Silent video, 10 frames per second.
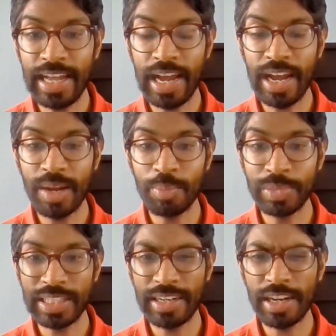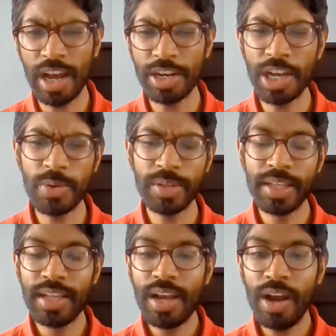But then I know
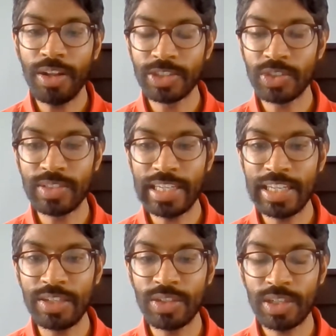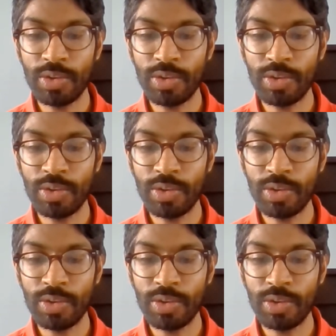on Sunday he